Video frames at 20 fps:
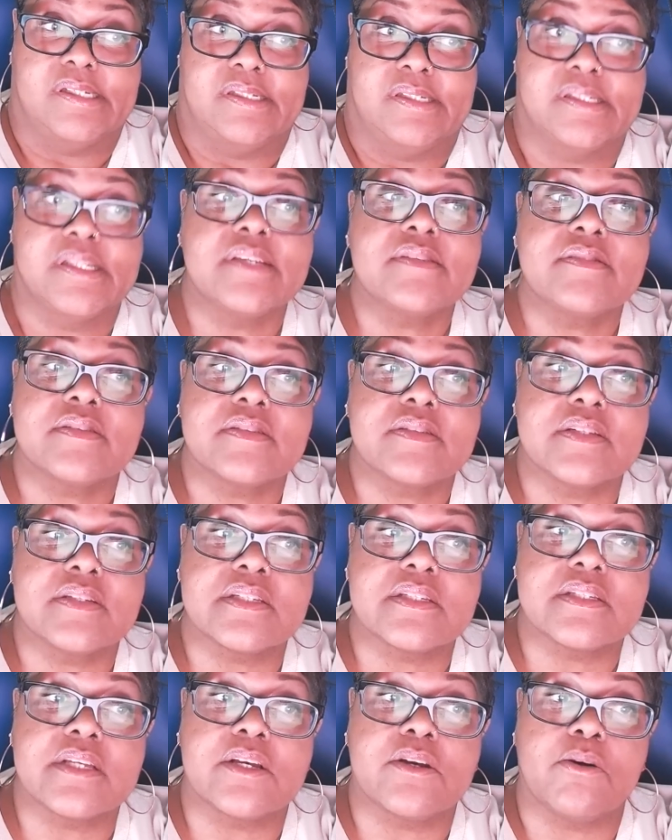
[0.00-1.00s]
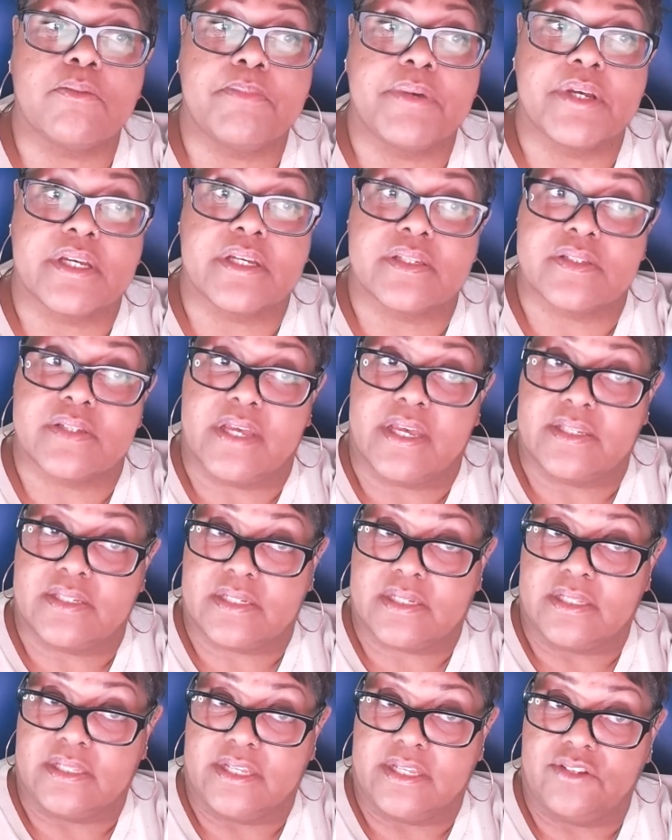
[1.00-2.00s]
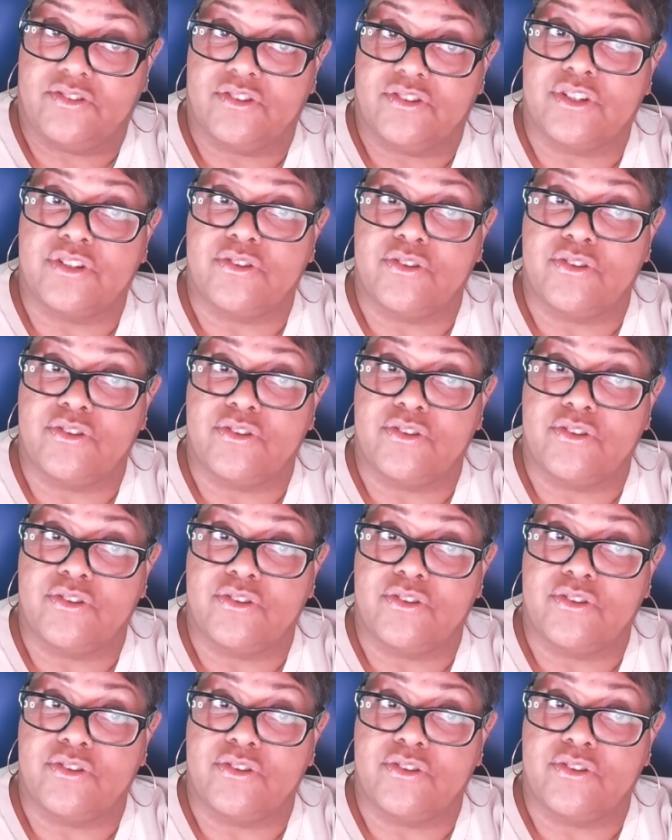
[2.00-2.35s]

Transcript: This is the single biggest escalation